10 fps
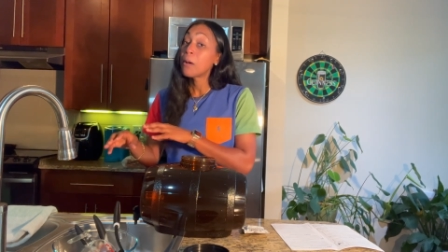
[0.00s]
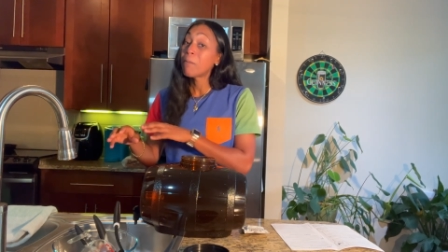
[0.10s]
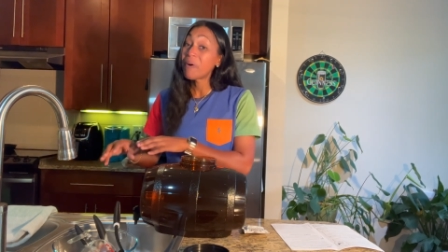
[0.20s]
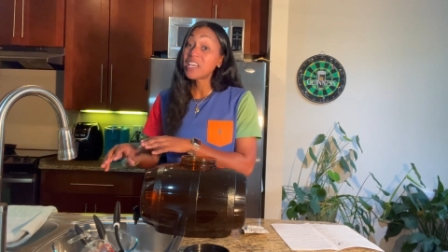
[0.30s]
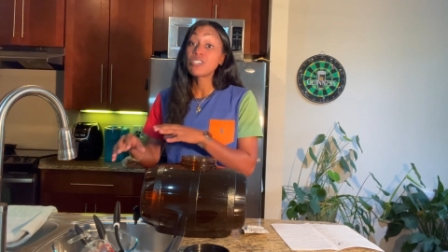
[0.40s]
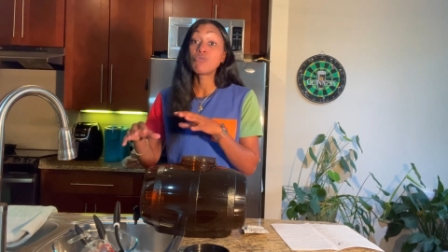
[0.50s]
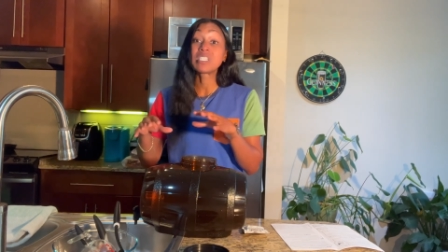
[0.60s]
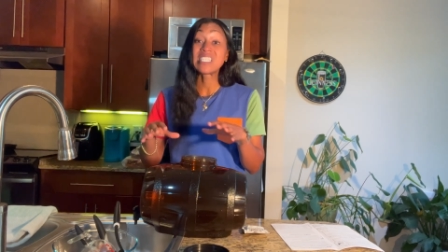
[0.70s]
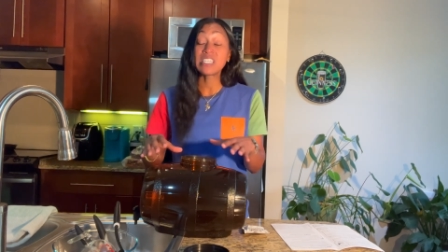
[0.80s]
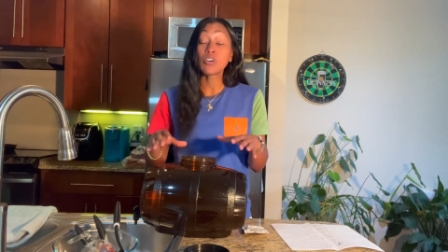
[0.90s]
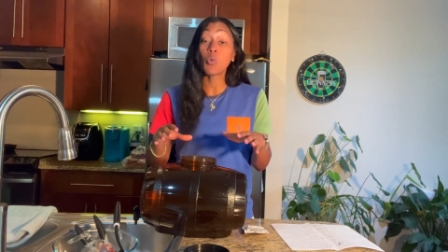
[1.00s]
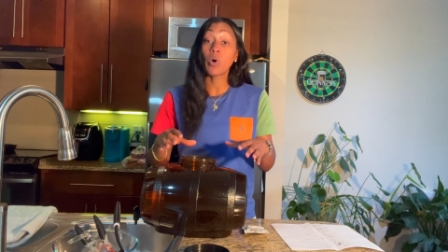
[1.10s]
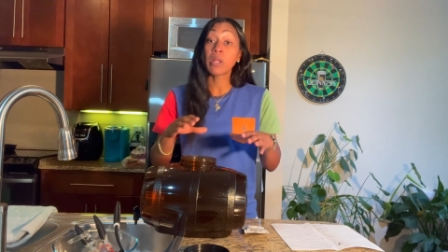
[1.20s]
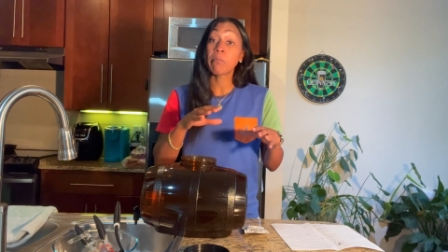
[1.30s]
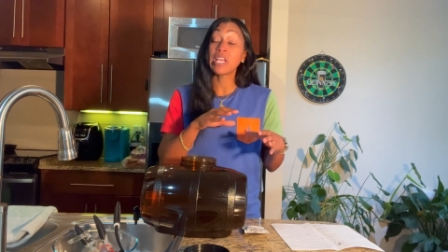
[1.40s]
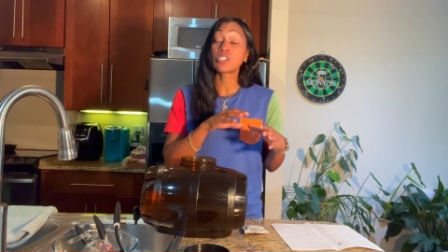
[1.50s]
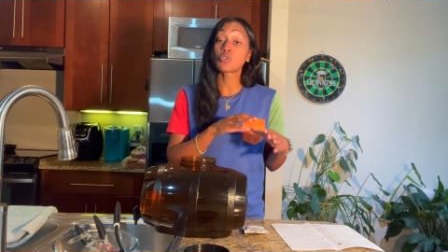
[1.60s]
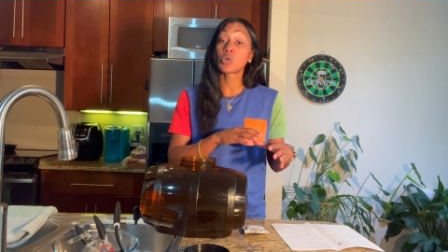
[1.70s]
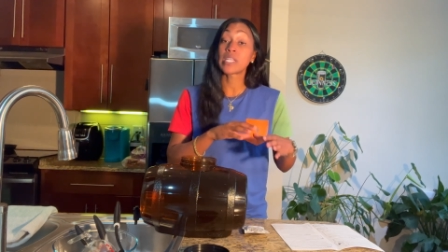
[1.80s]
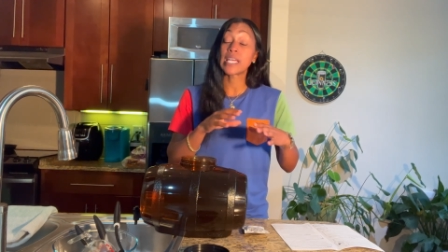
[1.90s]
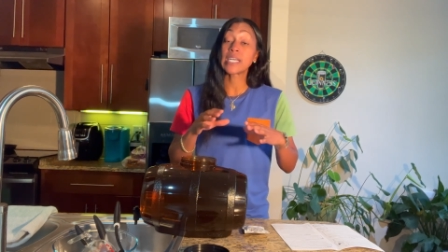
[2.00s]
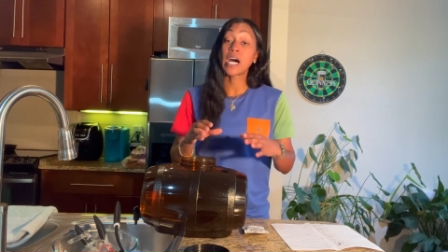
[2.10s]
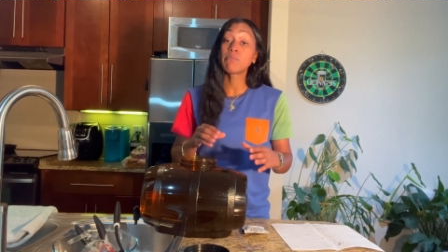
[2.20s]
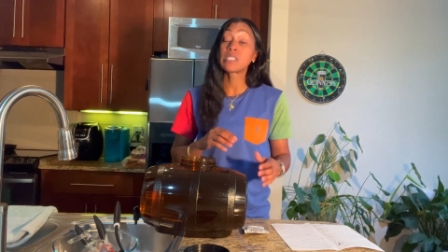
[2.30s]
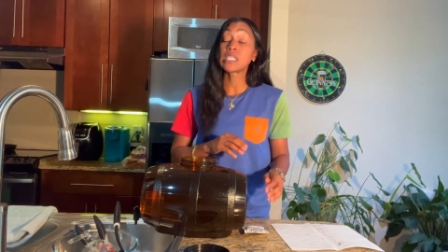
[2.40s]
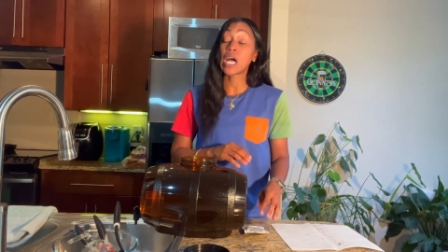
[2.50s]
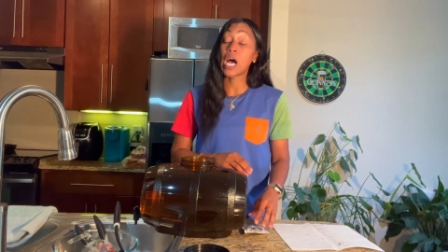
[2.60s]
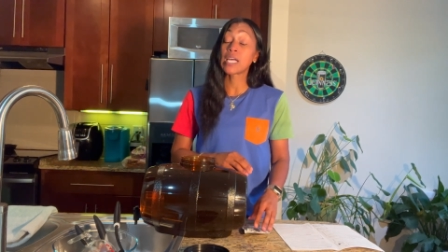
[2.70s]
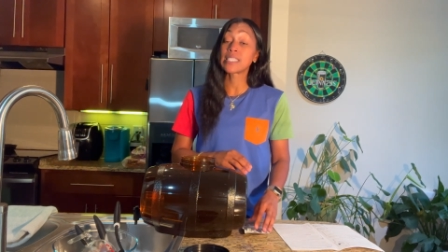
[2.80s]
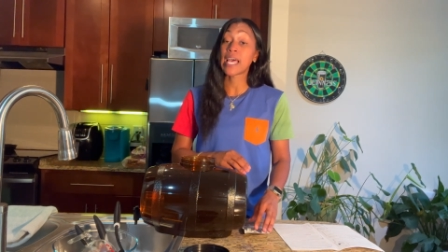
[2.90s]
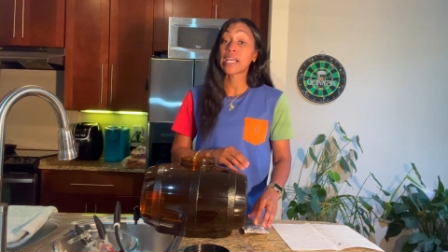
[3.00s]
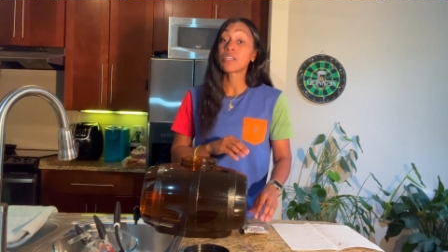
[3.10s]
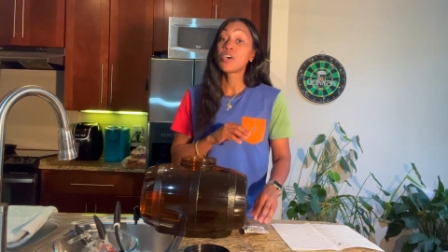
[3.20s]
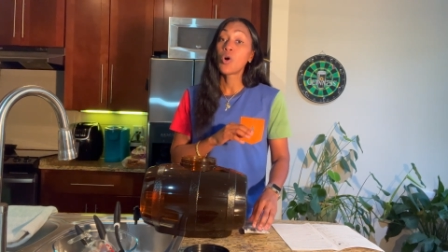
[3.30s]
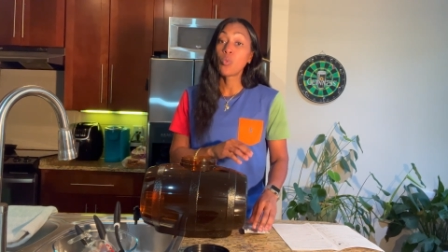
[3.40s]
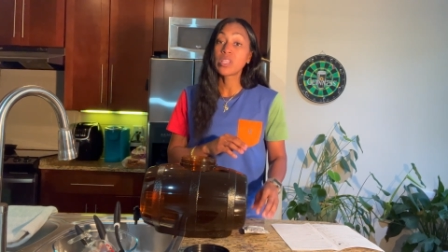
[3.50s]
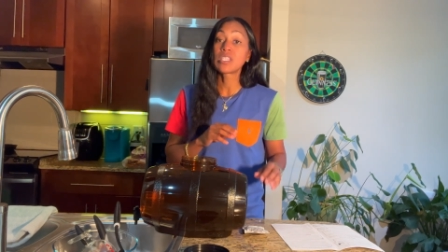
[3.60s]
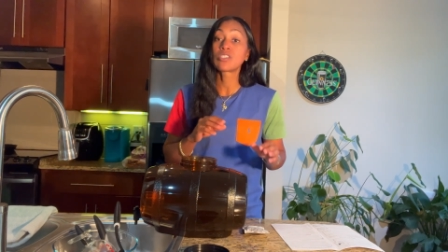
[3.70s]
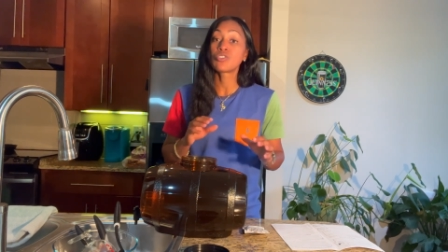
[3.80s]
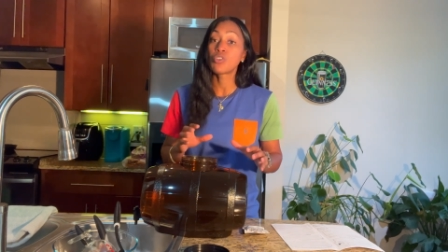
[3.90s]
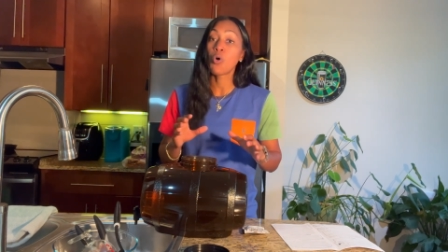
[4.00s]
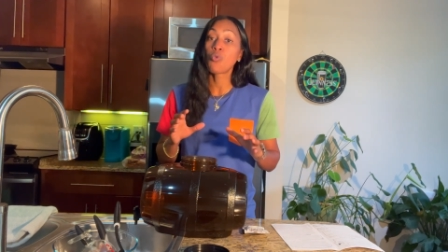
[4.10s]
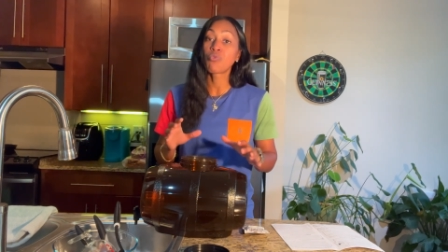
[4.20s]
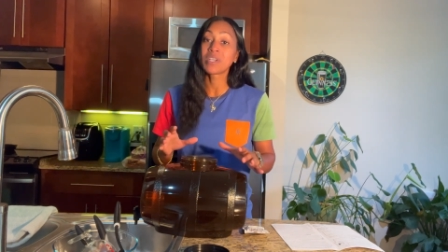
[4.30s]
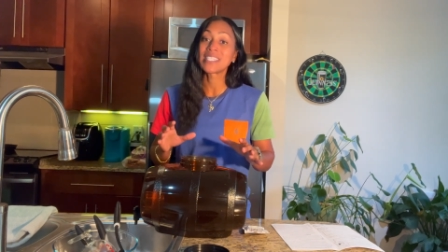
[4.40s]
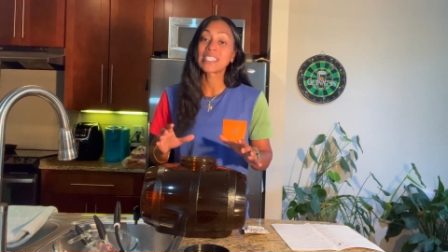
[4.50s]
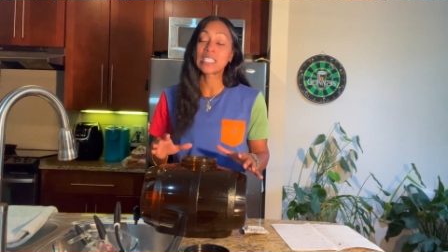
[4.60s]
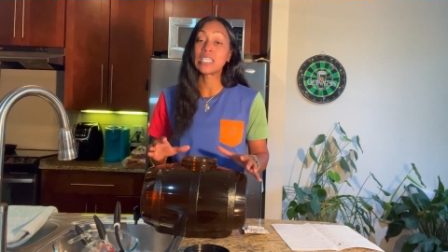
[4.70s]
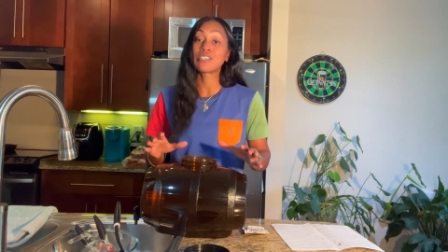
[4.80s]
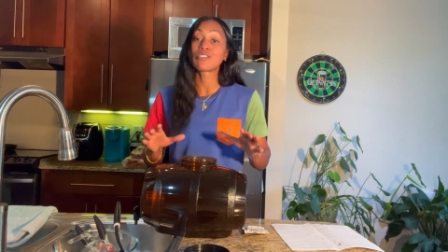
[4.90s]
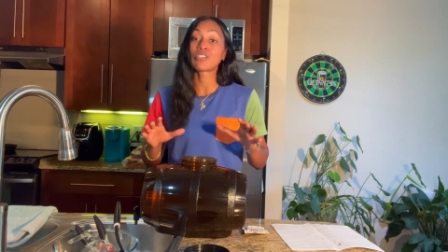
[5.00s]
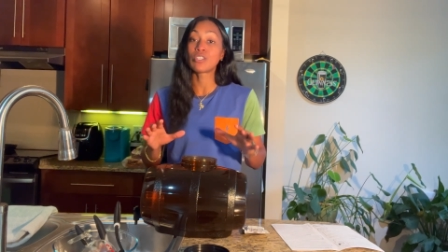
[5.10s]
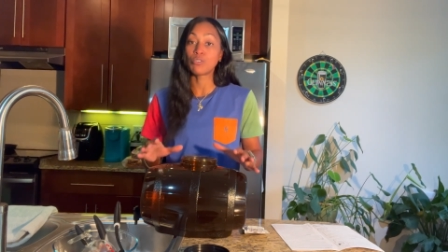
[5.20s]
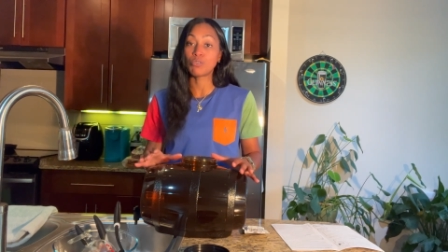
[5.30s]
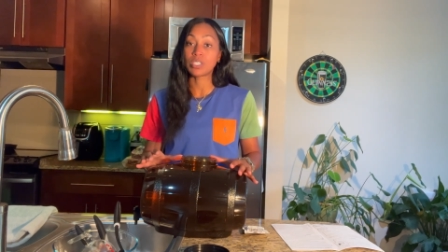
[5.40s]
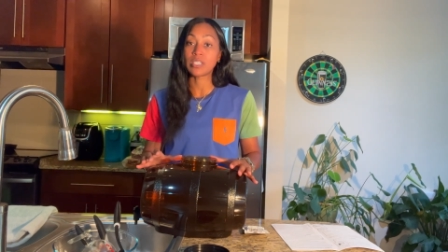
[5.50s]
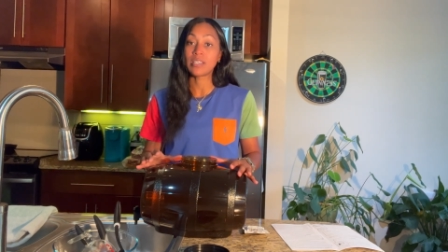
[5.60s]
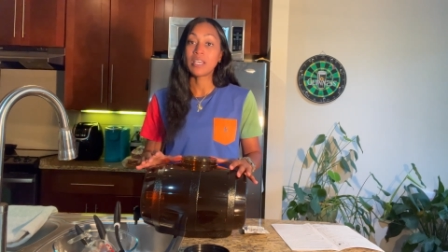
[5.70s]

but you still want to make sure that it comes in contact with this no rinse cleaner solution,